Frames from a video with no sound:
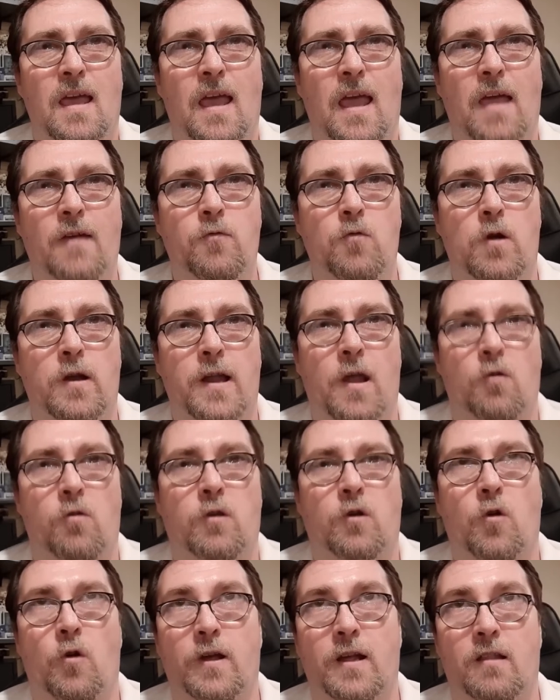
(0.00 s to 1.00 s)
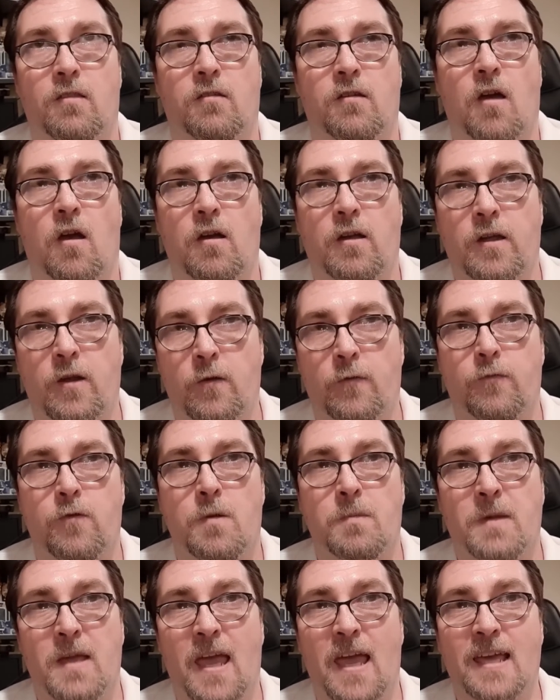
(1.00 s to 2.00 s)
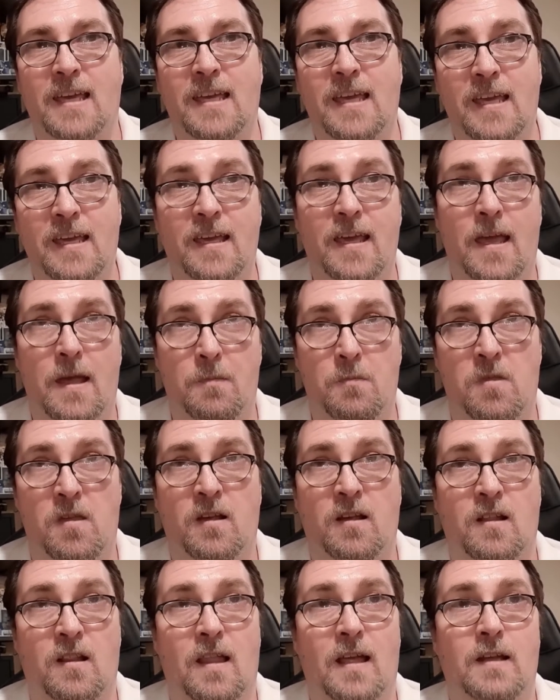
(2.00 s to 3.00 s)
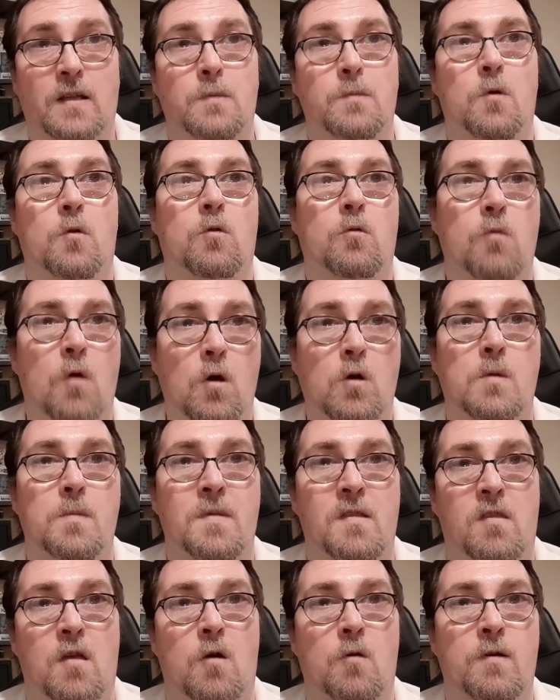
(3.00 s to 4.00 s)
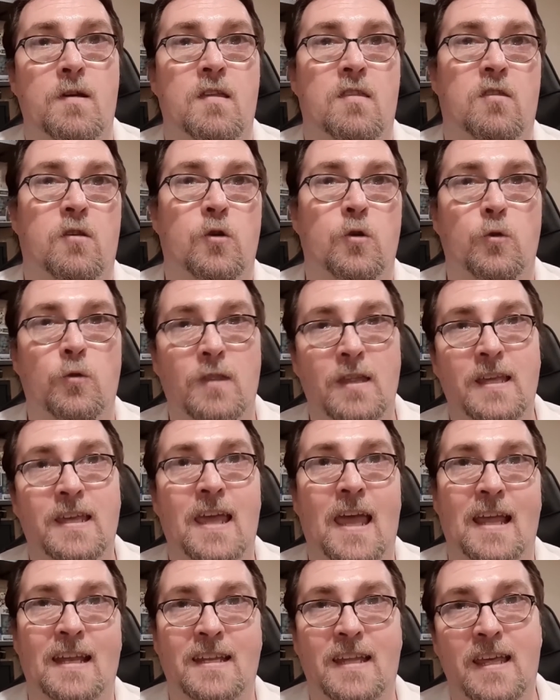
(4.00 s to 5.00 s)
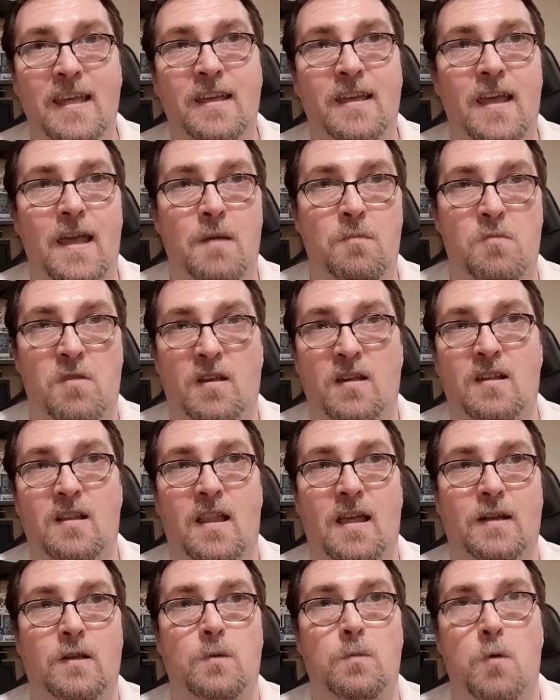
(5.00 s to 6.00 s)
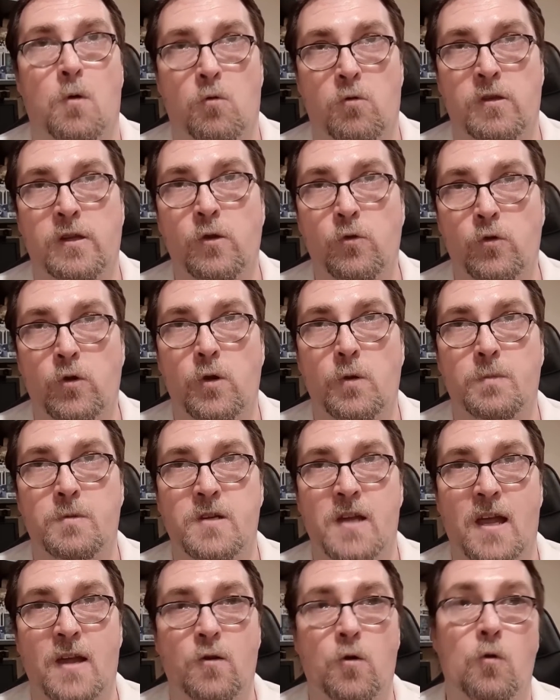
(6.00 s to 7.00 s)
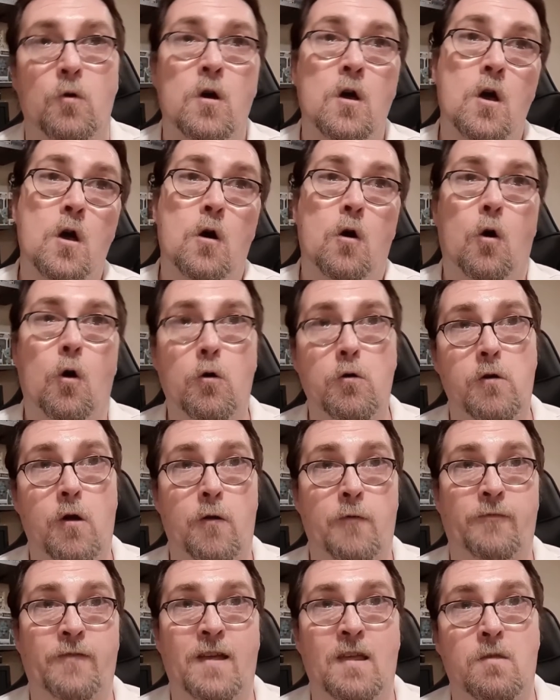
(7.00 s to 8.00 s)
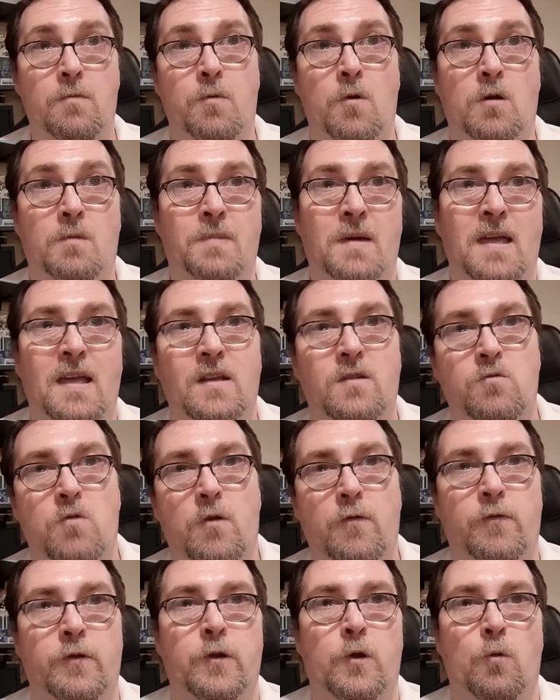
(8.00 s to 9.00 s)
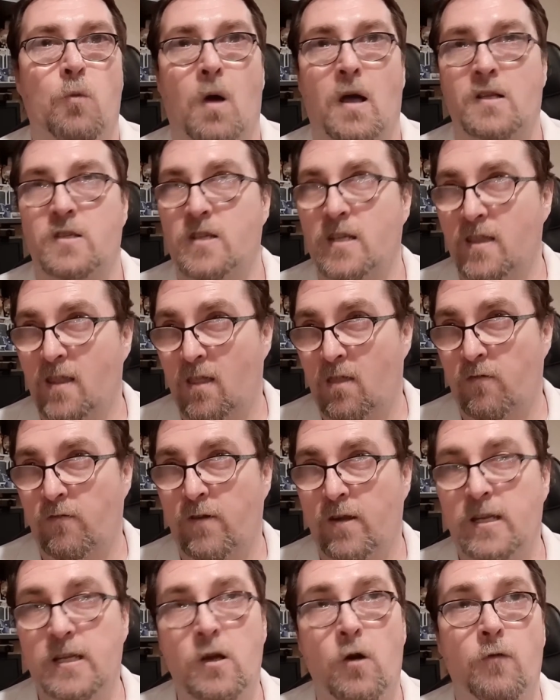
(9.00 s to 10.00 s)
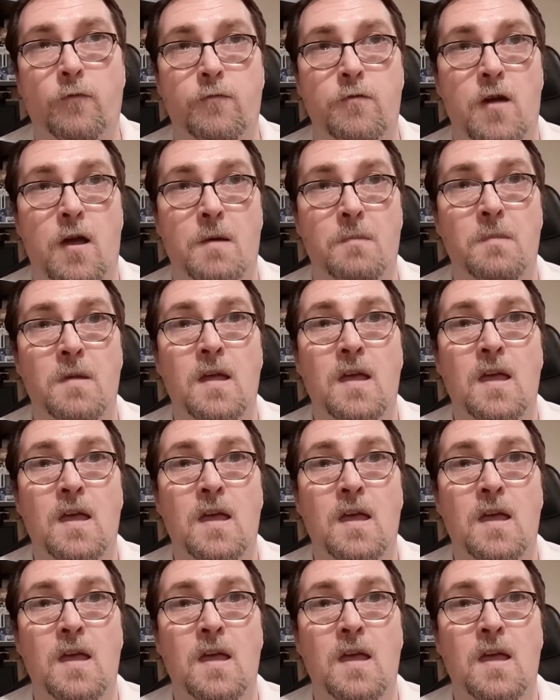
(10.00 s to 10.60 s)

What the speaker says: Hey everyone, how's it going? It's Scott here from CanGeek Games and Collectibles. Welcome as always to the CanGeek Games and Collectibles YouTube channel or our Facebook page, wherever you're watching this video from.